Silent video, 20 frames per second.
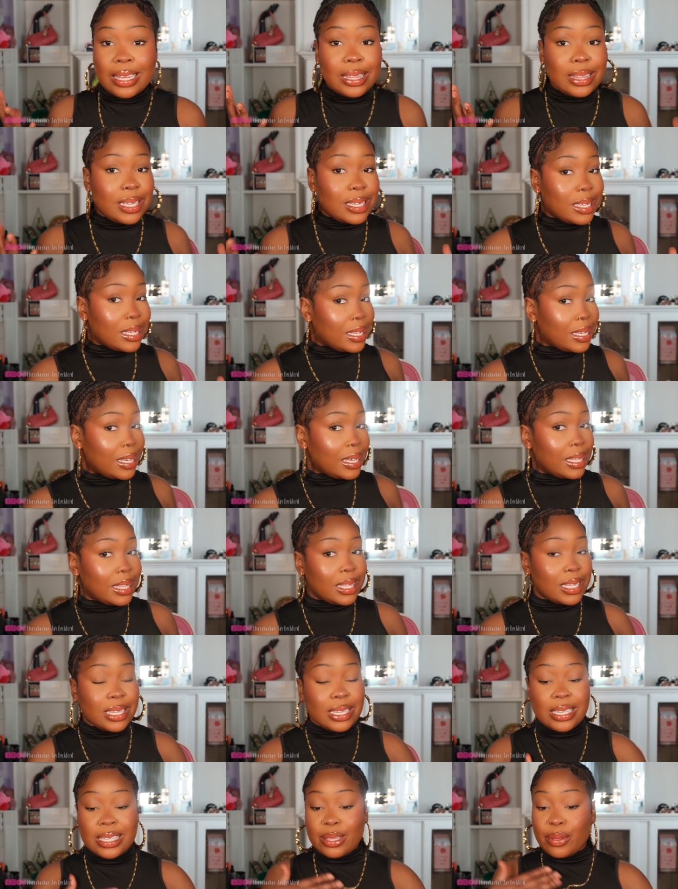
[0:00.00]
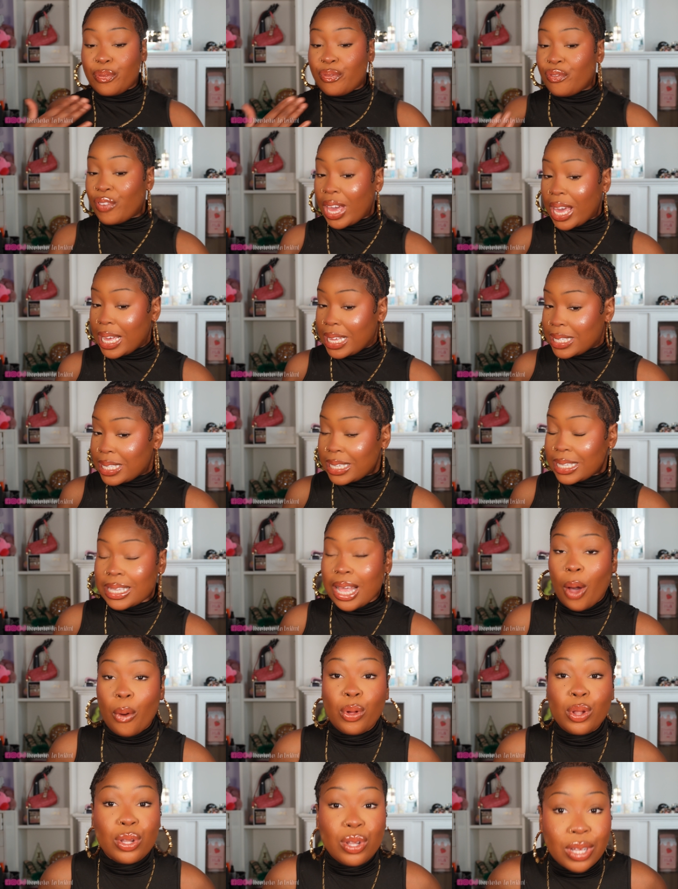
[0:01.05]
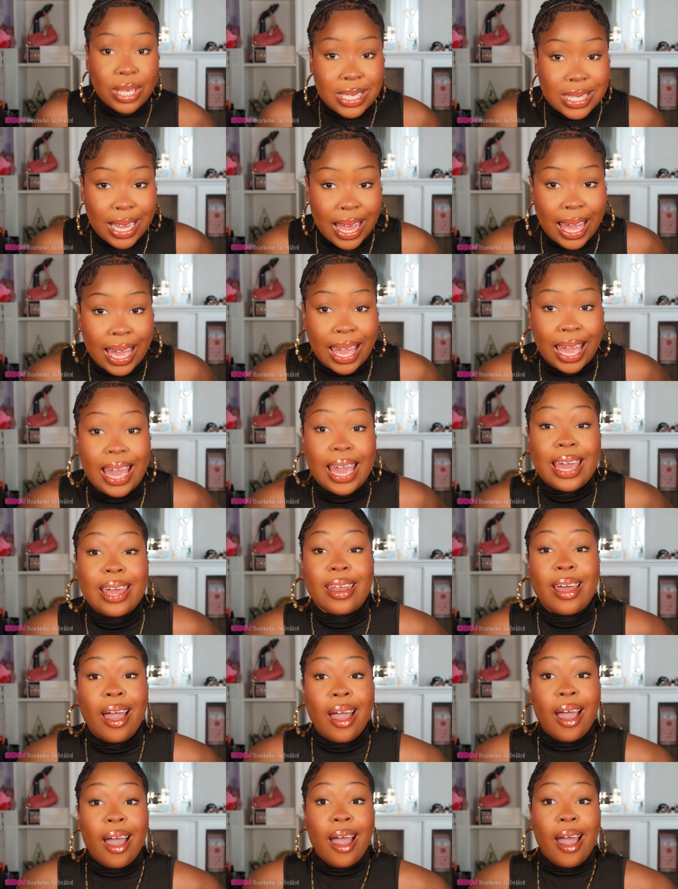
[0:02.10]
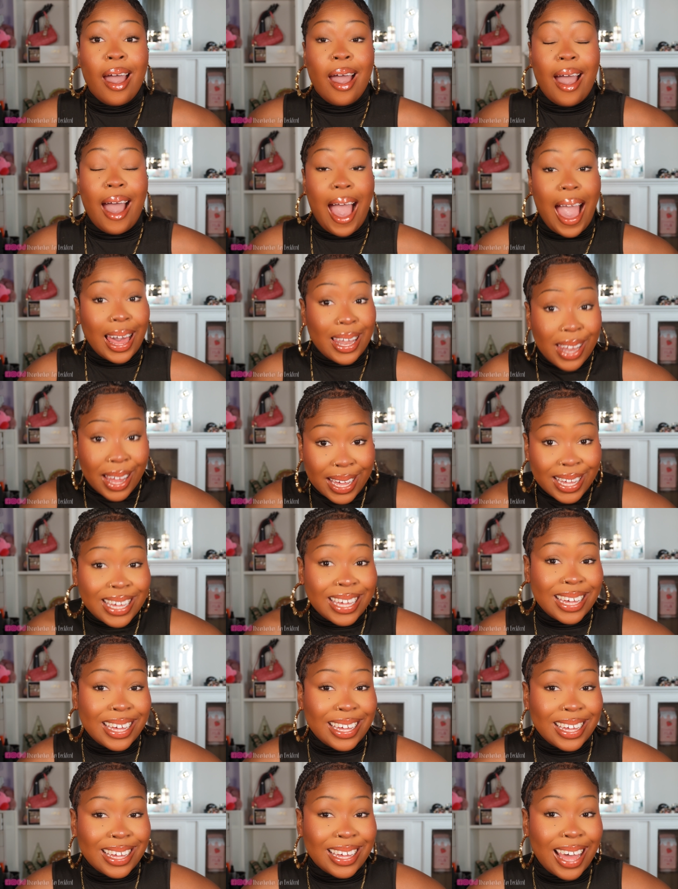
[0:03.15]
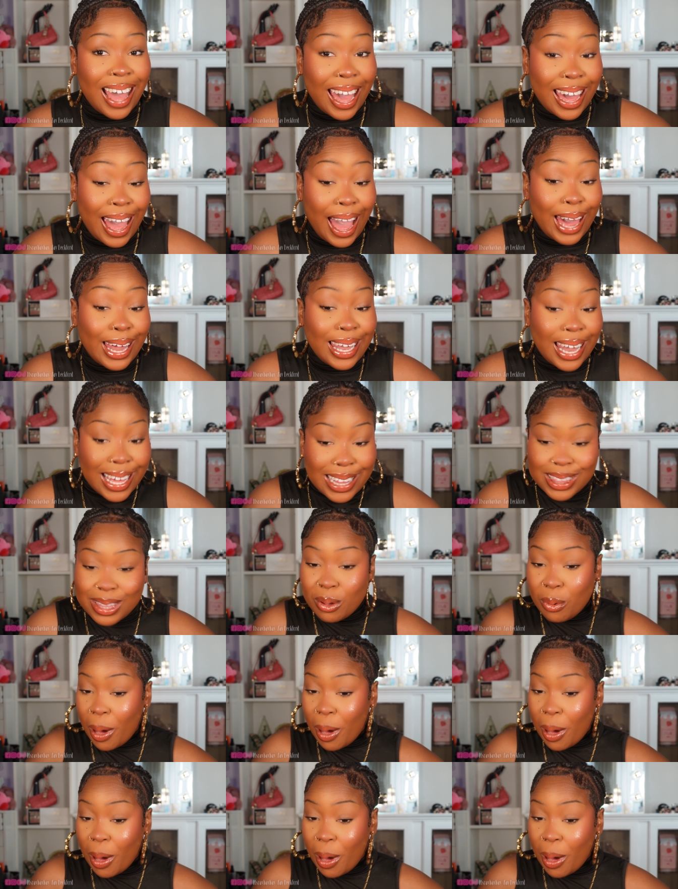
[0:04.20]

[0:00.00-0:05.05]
This is it. This is the face. This is how it looks like. And I like it. I, I like the